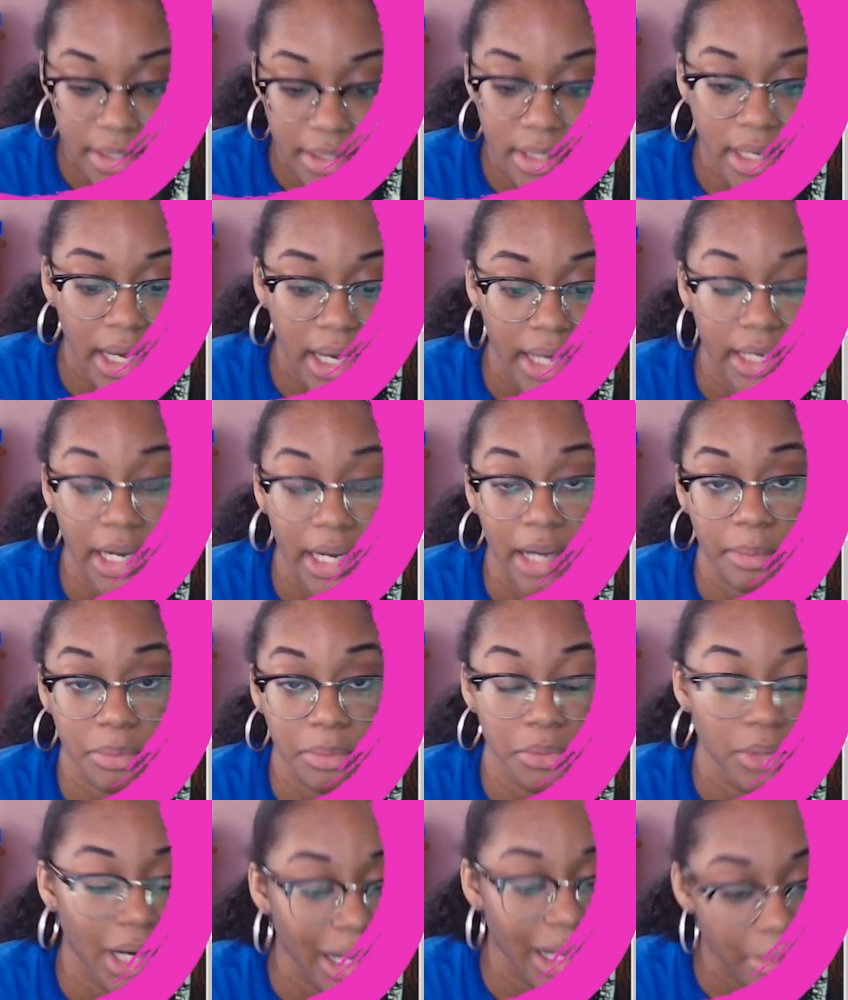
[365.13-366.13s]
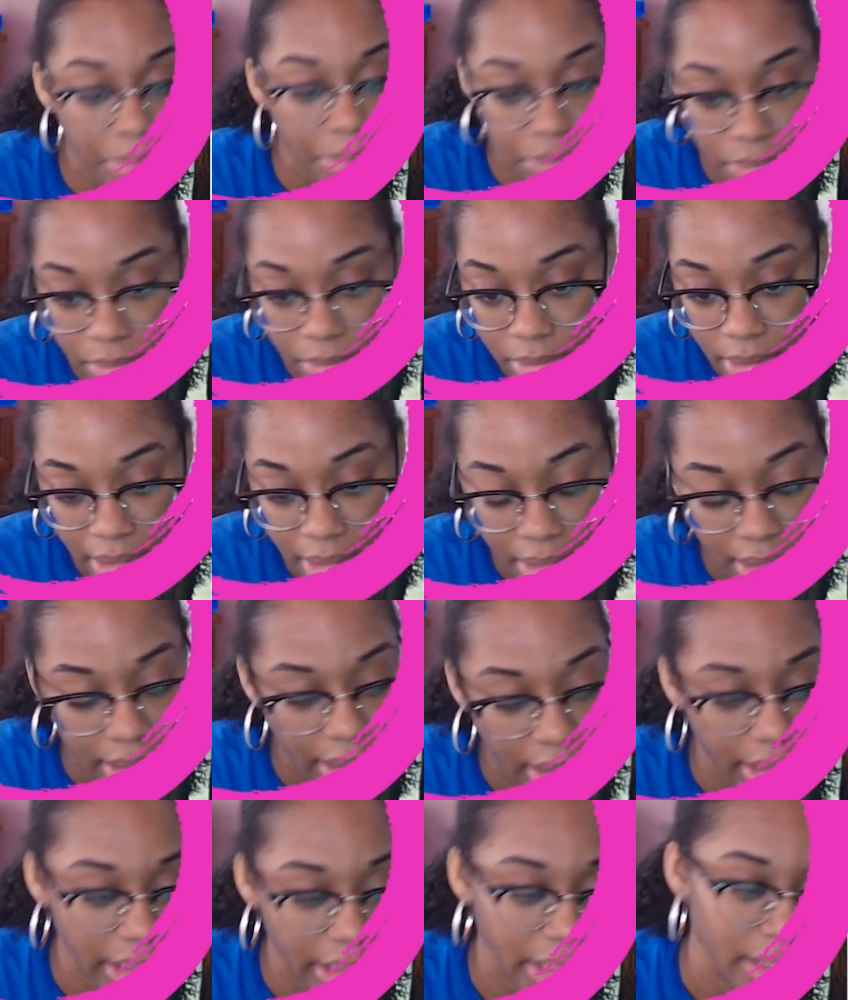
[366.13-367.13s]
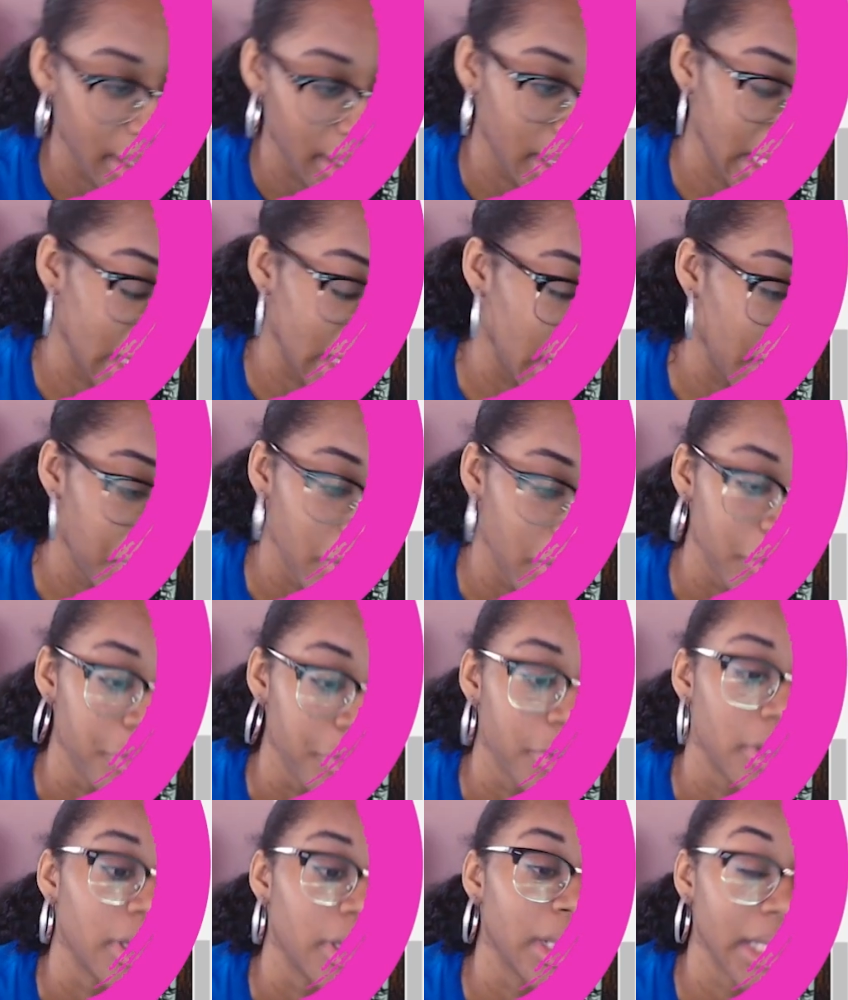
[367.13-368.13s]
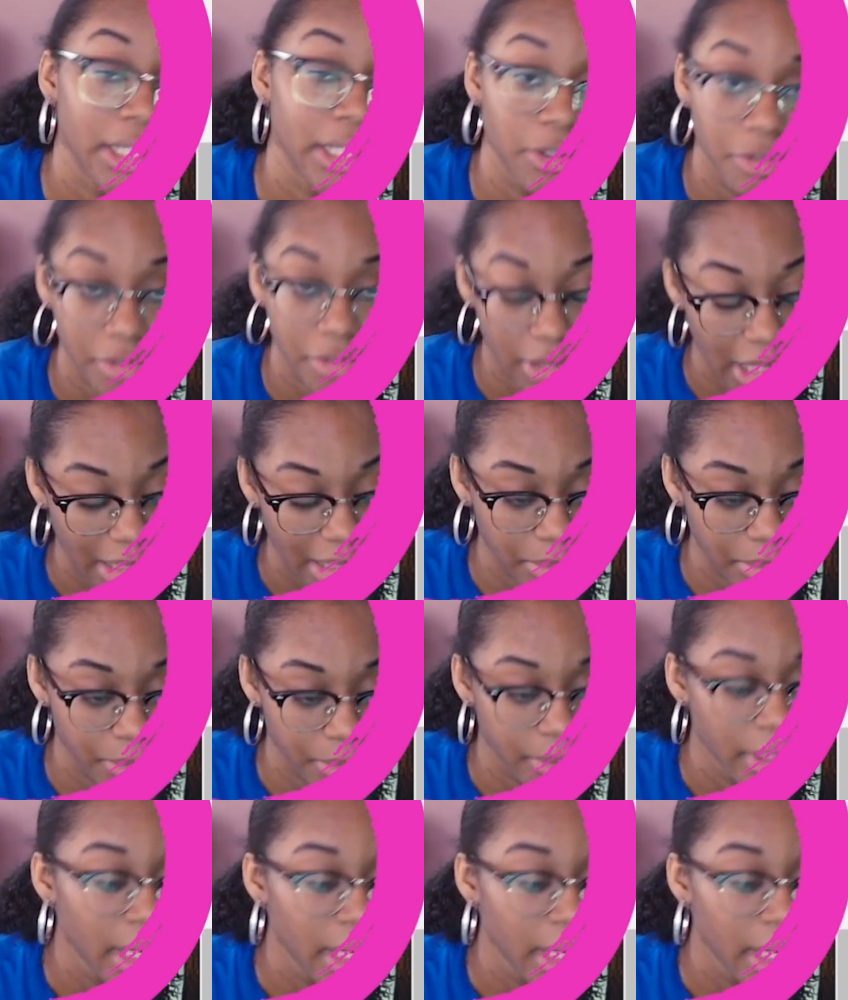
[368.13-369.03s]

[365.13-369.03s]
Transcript: and Hapu. Hapu, I prefer Clay over Hapu,